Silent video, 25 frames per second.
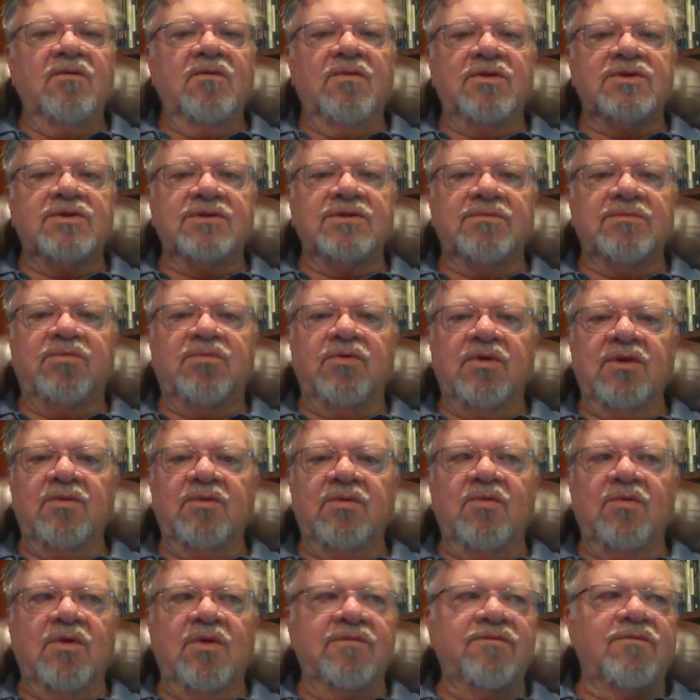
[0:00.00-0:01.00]
which employed
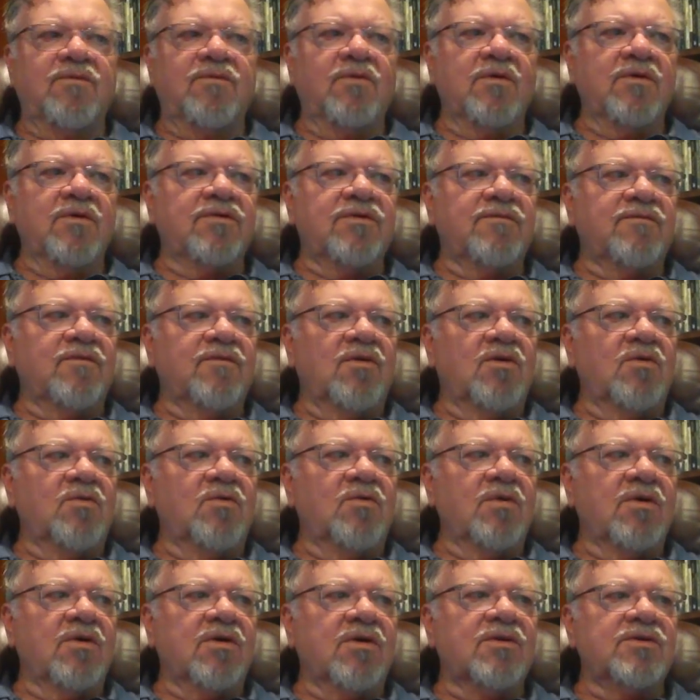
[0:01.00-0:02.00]
1/4 of all
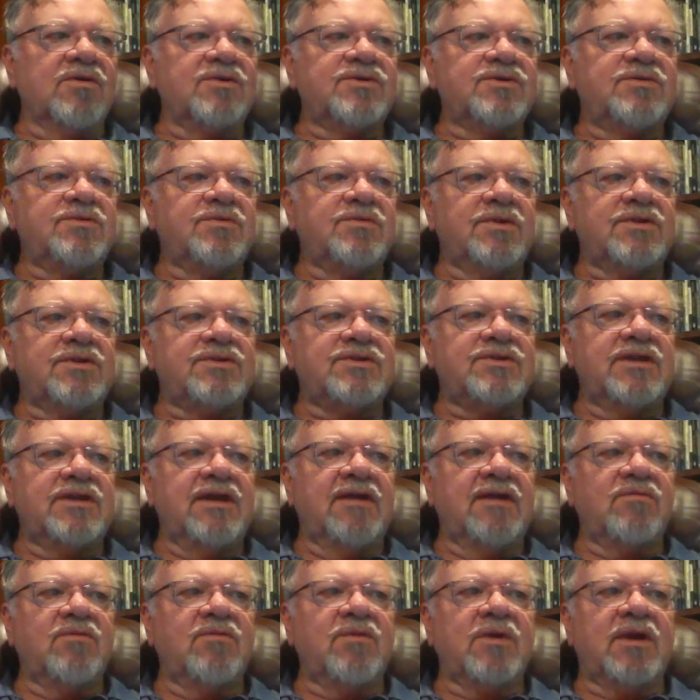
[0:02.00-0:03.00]
workers, which
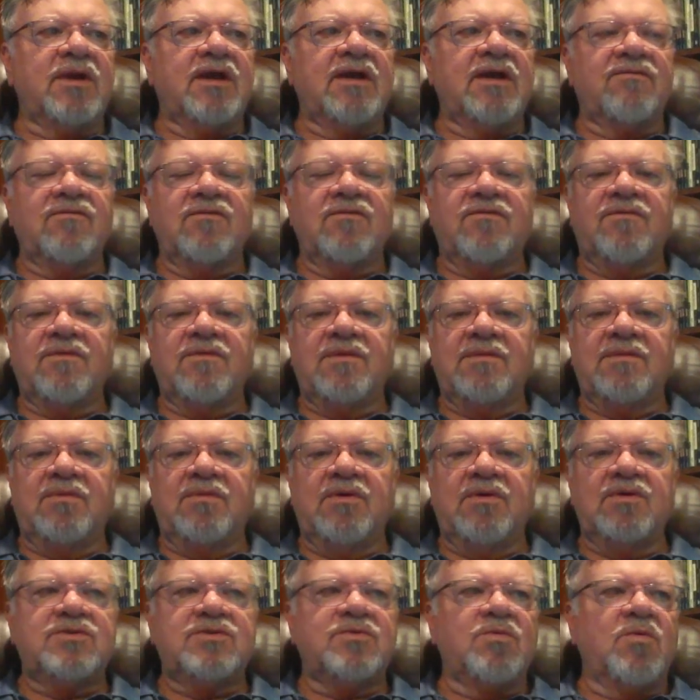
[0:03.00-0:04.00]
never recovered from the
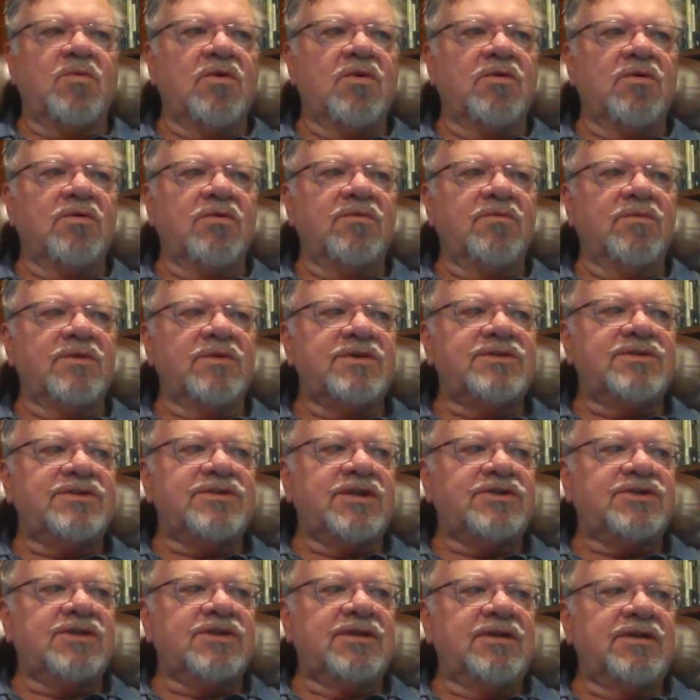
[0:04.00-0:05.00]
post-war
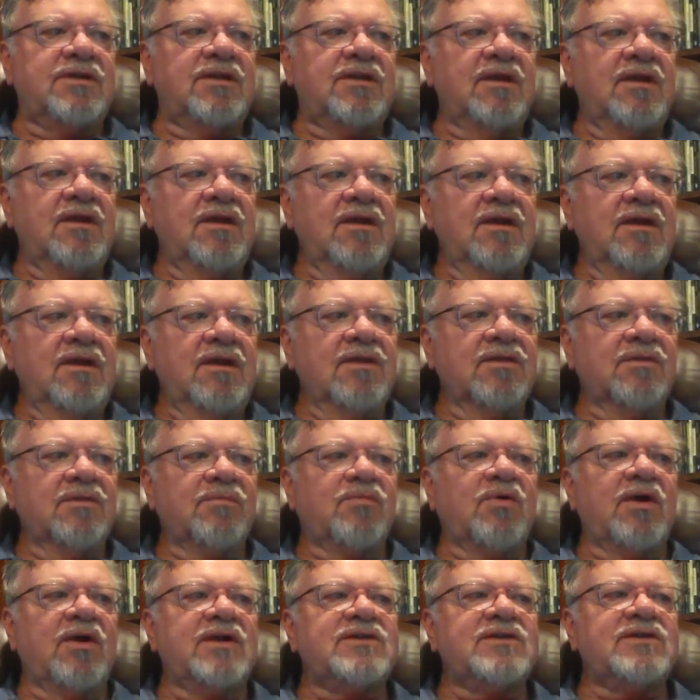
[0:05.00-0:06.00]
recession. The
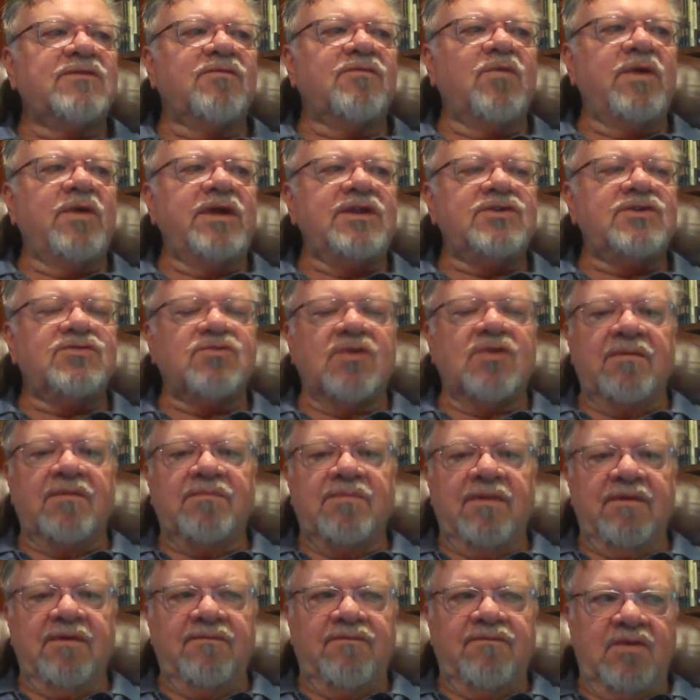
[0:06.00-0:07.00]
price of wheat
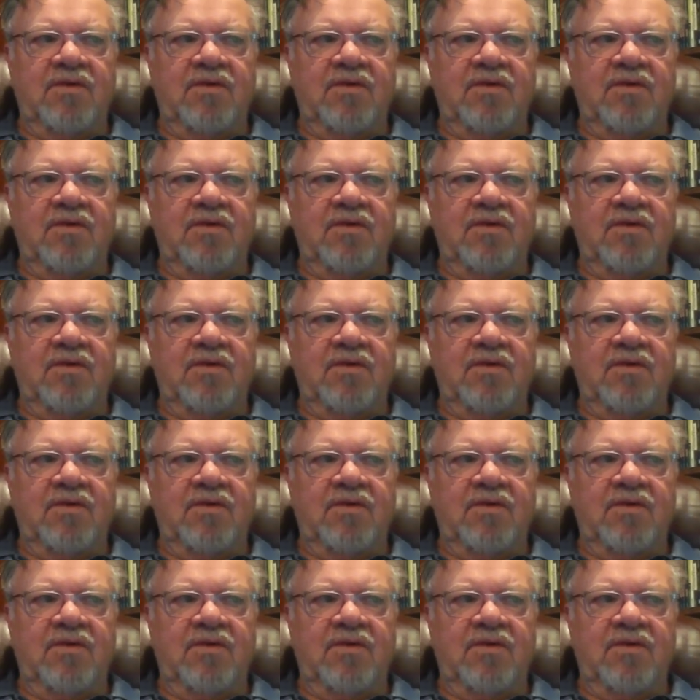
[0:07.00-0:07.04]
dropped by